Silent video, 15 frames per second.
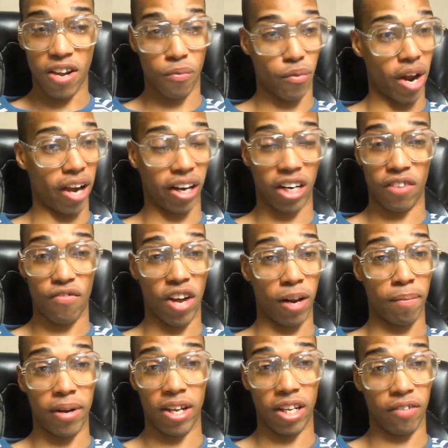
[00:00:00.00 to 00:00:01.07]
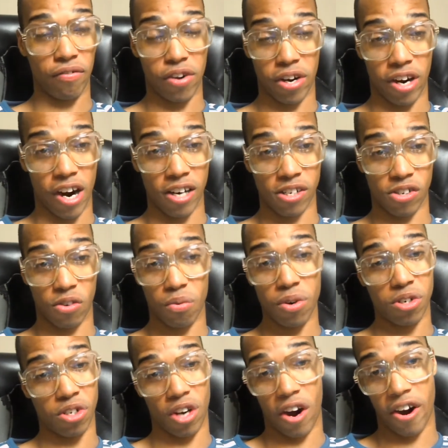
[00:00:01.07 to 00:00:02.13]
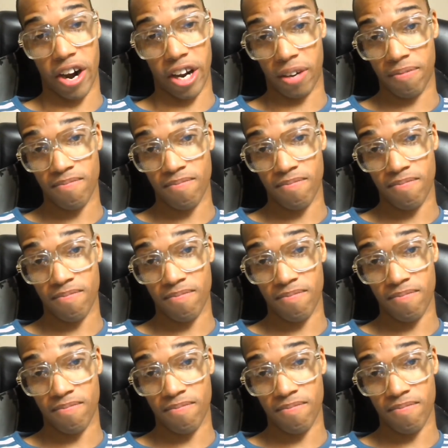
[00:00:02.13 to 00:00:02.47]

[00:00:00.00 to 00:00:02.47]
and we're not going to develop anything for your console. We're sorry.